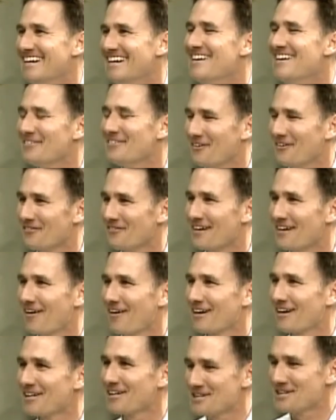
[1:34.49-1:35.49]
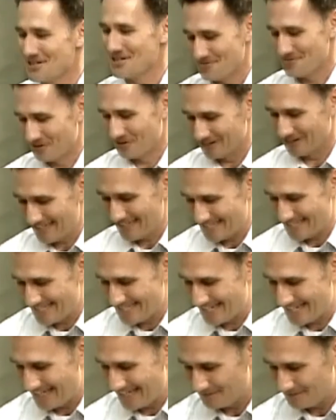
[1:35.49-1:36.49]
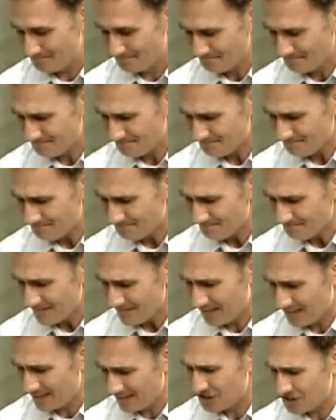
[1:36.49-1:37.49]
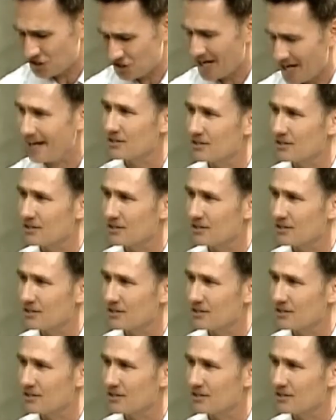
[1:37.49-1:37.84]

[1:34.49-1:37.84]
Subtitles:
Well, very good. Well, let's chat a